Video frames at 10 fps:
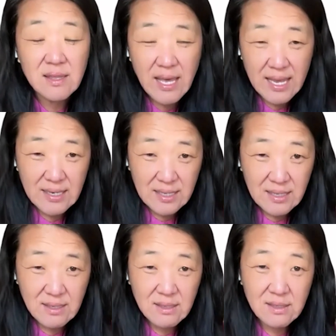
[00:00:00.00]

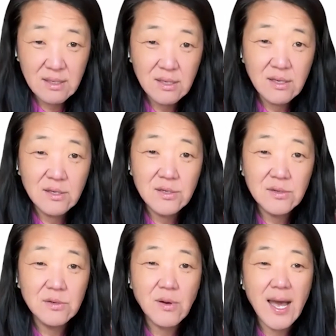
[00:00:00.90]
lady
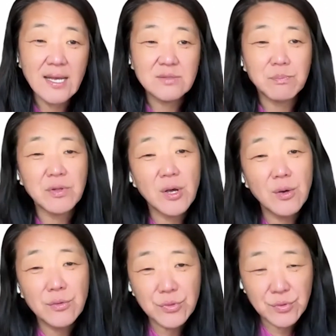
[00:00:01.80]
who has
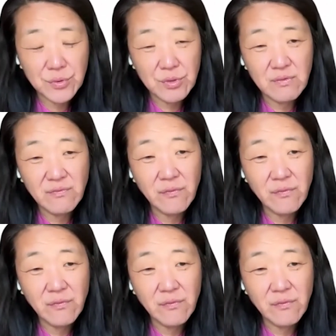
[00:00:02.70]
blown through